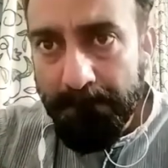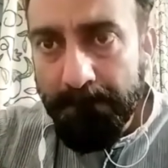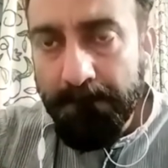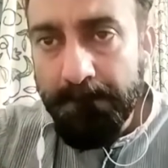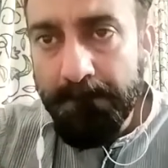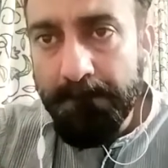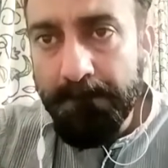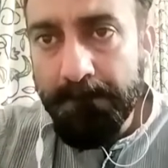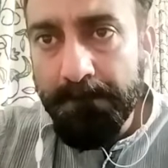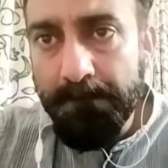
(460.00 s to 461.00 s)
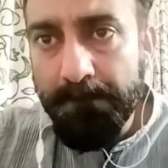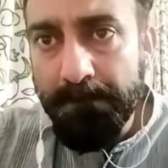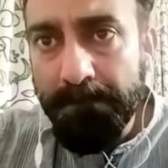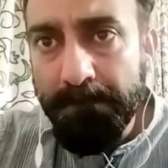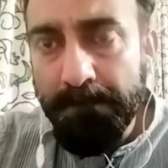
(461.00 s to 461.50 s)

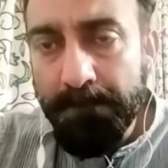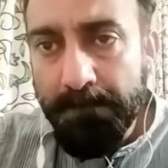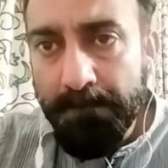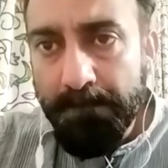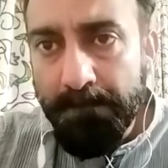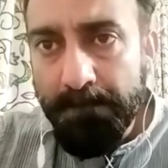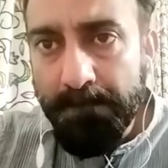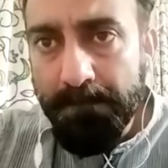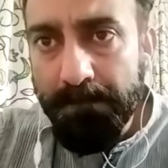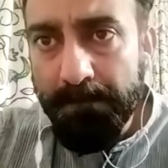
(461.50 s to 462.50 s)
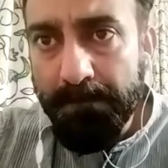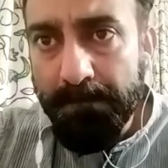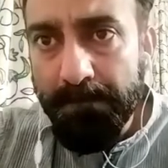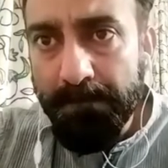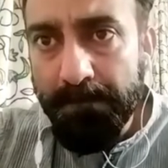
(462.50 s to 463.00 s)

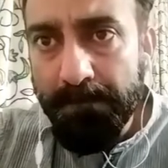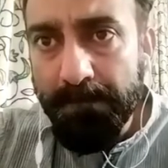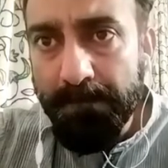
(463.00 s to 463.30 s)
(not speaking)